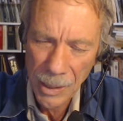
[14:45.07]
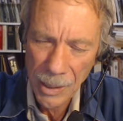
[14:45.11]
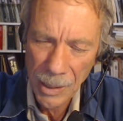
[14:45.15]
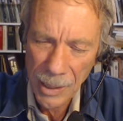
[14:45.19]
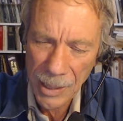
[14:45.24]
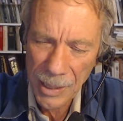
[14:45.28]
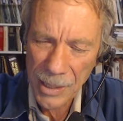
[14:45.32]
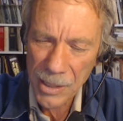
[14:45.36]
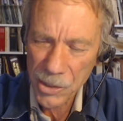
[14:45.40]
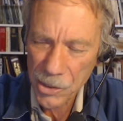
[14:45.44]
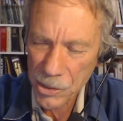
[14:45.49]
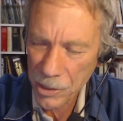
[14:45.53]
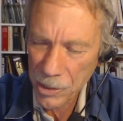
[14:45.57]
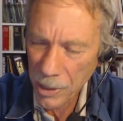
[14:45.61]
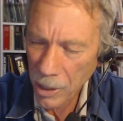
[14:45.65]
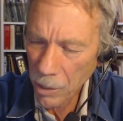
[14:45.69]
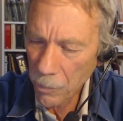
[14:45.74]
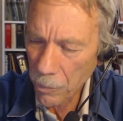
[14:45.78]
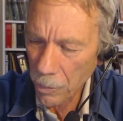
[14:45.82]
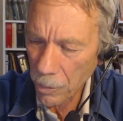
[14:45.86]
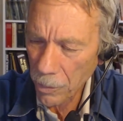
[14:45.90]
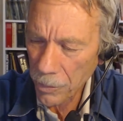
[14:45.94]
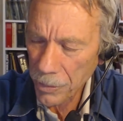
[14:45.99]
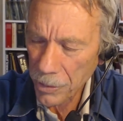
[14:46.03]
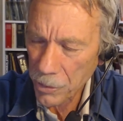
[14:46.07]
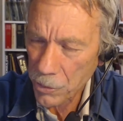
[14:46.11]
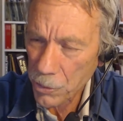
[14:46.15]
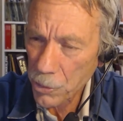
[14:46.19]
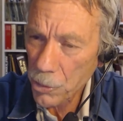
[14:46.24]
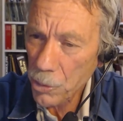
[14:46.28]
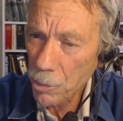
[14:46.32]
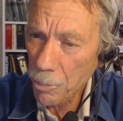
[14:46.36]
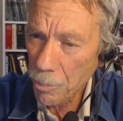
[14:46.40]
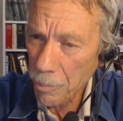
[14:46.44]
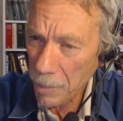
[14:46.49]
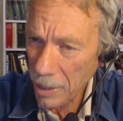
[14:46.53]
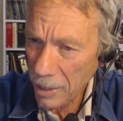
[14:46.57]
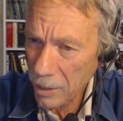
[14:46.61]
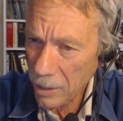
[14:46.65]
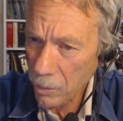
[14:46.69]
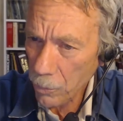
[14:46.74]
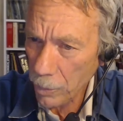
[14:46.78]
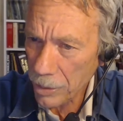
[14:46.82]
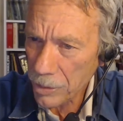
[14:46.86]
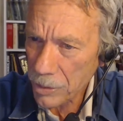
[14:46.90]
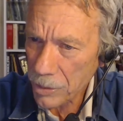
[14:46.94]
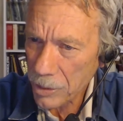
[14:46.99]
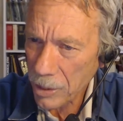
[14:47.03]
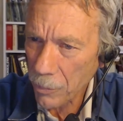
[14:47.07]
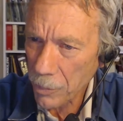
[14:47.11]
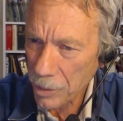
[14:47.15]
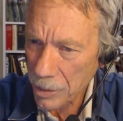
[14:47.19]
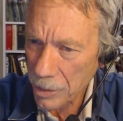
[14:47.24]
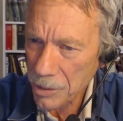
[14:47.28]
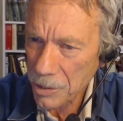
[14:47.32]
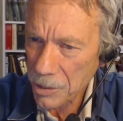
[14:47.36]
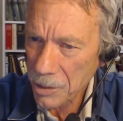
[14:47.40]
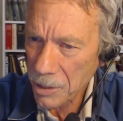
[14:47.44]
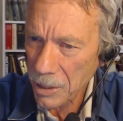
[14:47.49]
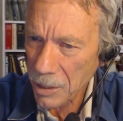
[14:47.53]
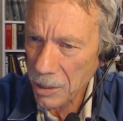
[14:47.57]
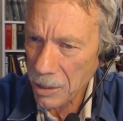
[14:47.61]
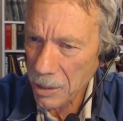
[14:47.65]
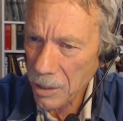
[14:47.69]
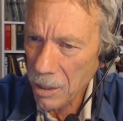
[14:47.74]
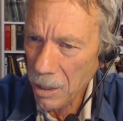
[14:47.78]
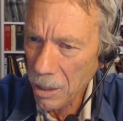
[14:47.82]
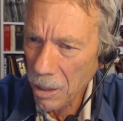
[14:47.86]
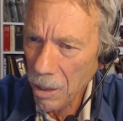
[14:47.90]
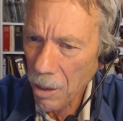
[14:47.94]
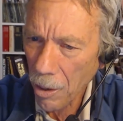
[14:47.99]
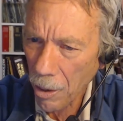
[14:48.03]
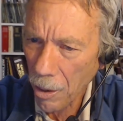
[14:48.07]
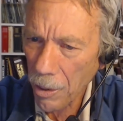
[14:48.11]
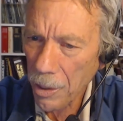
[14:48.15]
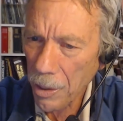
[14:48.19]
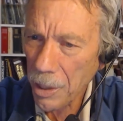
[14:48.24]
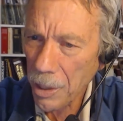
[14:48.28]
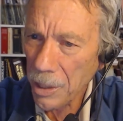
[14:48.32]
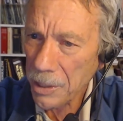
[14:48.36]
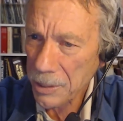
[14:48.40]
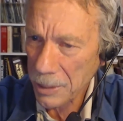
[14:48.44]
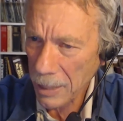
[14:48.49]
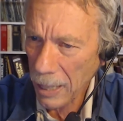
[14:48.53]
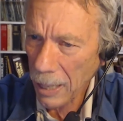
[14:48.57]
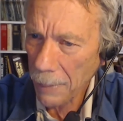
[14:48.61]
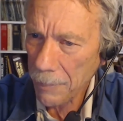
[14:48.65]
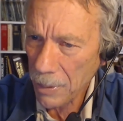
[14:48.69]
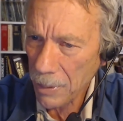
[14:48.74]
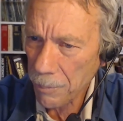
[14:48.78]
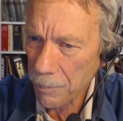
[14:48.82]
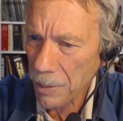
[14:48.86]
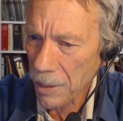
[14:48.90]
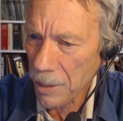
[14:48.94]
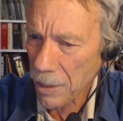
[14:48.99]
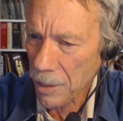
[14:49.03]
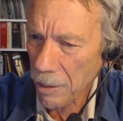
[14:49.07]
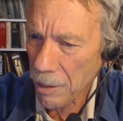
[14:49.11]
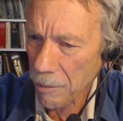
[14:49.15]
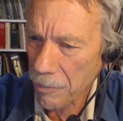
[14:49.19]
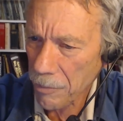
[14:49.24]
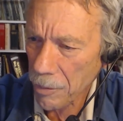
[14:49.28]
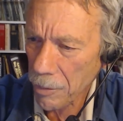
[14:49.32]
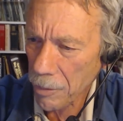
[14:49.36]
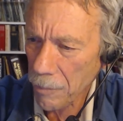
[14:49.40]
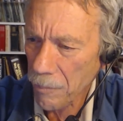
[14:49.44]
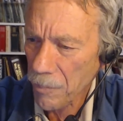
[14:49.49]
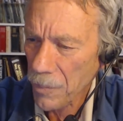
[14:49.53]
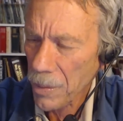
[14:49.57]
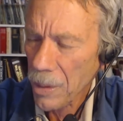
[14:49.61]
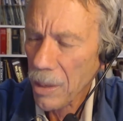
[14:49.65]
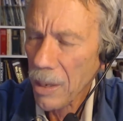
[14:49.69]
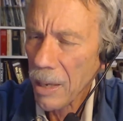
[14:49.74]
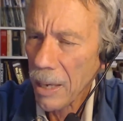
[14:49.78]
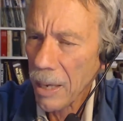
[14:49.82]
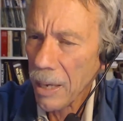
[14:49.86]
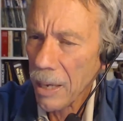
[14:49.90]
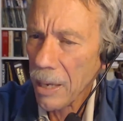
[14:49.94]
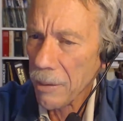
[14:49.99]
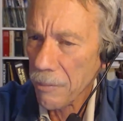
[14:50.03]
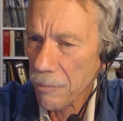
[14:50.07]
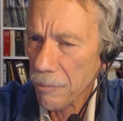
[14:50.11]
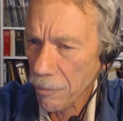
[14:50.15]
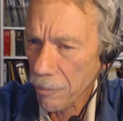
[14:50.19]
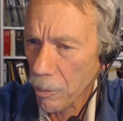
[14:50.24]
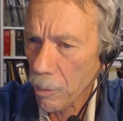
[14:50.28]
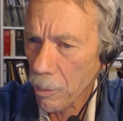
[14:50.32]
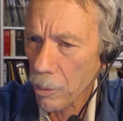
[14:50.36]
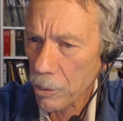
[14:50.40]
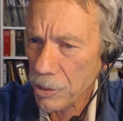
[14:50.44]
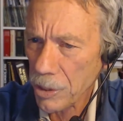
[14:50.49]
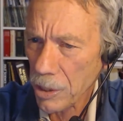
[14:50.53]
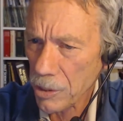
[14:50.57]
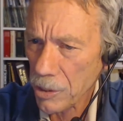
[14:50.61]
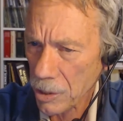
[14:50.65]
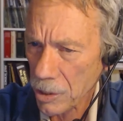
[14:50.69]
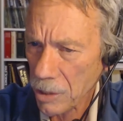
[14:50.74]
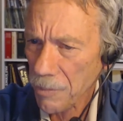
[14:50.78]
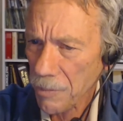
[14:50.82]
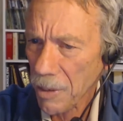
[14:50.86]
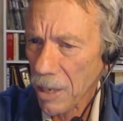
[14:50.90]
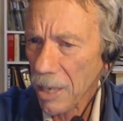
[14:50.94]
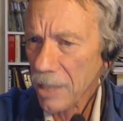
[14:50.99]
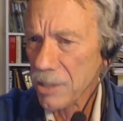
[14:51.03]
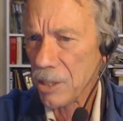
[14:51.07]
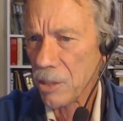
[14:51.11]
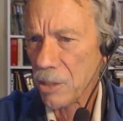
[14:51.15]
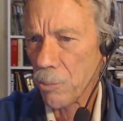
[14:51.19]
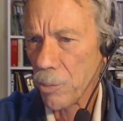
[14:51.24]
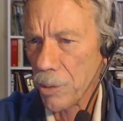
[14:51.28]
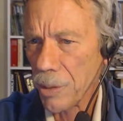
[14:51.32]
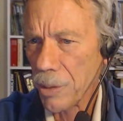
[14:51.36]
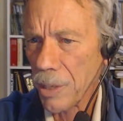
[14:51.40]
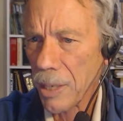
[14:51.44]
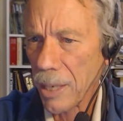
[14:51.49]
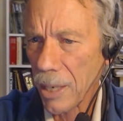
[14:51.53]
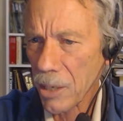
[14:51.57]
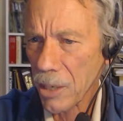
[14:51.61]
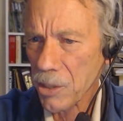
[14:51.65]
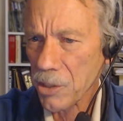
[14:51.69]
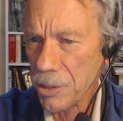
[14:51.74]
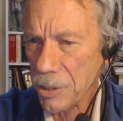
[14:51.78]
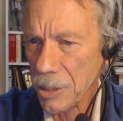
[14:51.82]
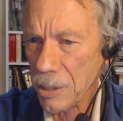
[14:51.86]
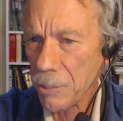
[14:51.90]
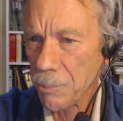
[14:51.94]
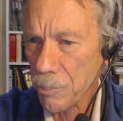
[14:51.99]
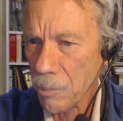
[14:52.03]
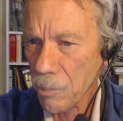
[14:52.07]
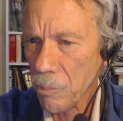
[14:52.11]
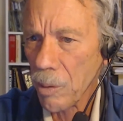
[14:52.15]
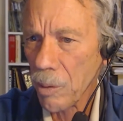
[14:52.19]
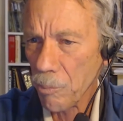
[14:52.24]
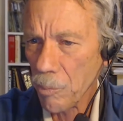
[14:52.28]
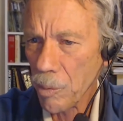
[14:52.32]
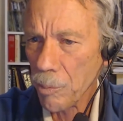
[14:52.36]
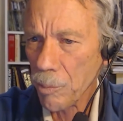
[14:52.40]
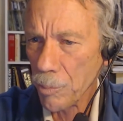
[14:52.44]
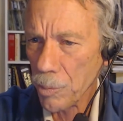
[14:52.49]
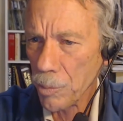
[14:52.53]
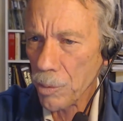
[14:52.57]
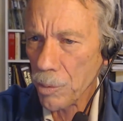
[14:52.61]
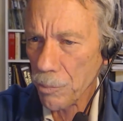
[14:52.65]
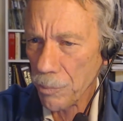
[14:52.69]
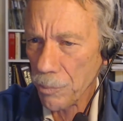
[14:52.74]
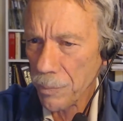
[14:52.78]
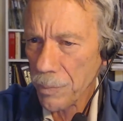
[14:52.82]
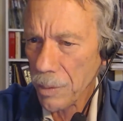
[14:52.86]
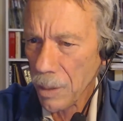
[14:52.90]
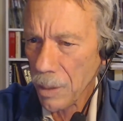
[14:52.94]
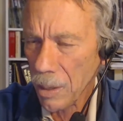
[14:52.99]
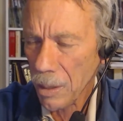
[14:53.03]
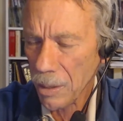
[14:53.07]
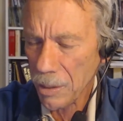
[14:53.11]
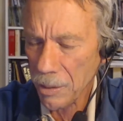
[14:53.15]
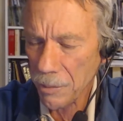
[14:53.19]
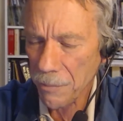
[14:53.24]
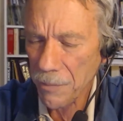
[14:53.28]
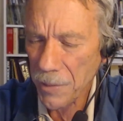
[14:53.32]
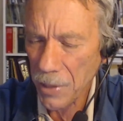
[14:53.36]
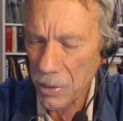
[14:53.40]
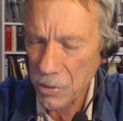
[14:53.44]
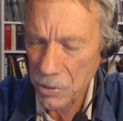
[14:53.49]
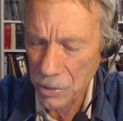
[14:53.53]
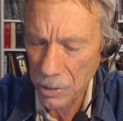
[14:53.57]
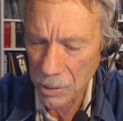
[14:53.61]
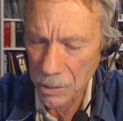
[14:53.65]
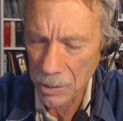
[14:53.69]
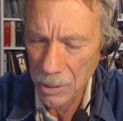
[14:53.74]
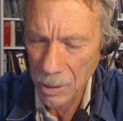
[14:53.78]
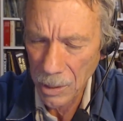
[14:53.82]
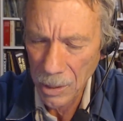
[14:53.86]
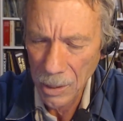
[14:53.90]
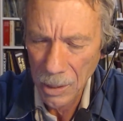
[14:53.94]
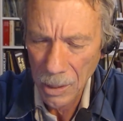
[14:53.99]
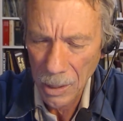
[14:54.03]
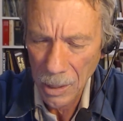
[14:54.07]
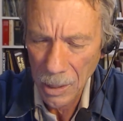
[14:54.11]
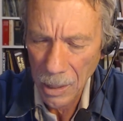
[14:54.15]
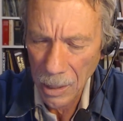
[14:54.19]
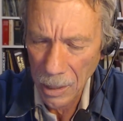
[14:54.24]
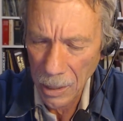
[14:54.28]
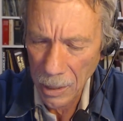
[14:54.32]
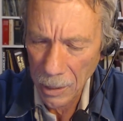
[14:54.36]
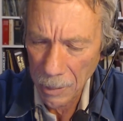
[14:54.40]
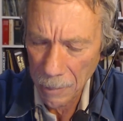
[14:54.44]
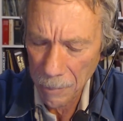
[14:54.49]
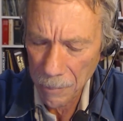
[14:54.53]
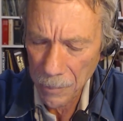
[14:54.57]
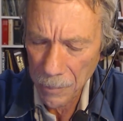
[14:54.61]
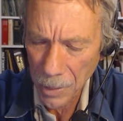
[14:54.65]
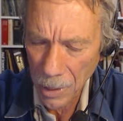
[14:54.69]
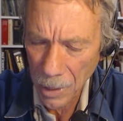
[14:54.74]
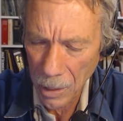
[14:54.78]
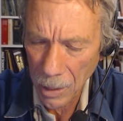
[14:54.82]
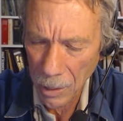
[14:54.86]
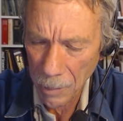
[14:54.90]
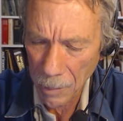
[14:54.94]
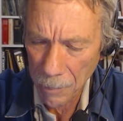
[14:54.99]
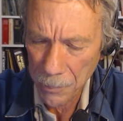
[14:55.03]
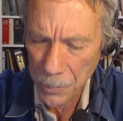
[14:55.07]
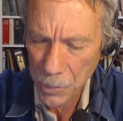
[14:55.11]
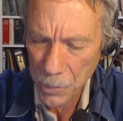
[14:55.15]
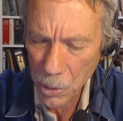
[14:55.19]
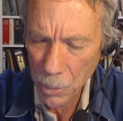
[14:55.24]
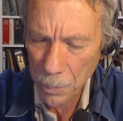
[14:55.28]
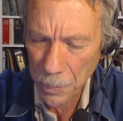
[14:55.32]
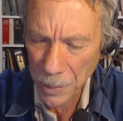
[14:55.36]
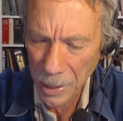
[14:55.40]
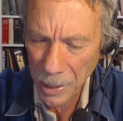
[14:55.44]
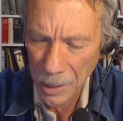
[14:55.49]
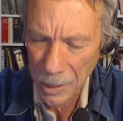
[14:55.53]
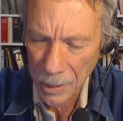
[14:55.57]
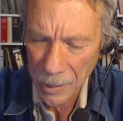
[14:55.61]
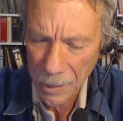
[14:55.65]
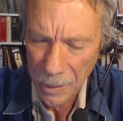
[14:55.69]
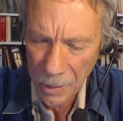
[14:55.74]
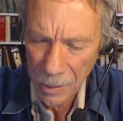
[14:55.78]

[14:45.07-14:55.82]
In general, the two main ones that we see are uncapping behavior and Varroa-sensitive hygiene, where they actually remove infested pupae.